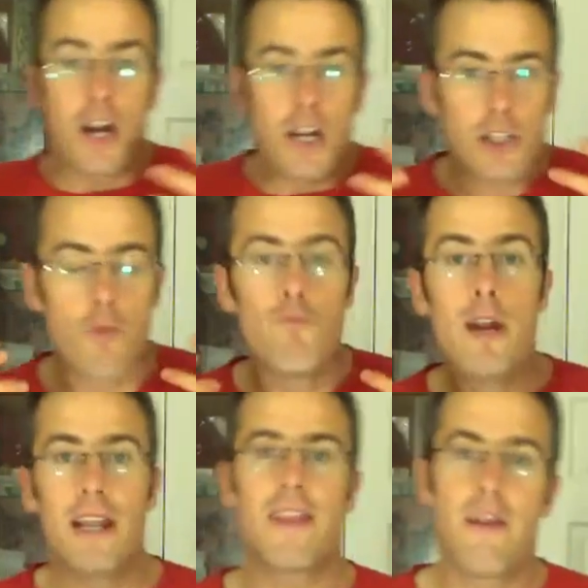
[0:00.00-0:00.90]

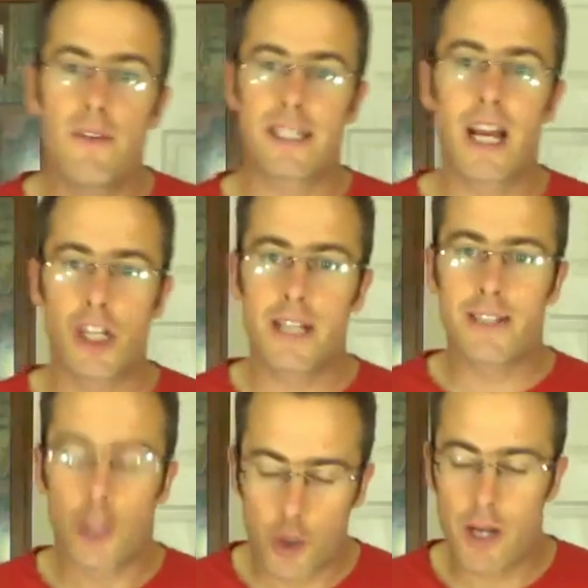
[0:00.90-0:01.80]
really the invitation is to
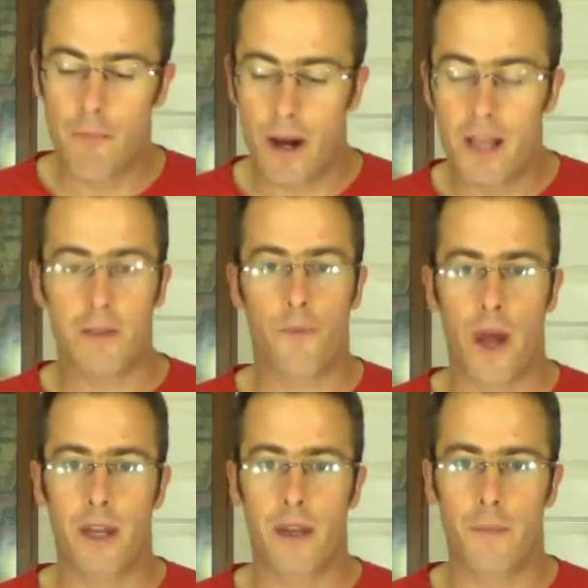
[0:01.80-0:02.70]
treat money as a friend.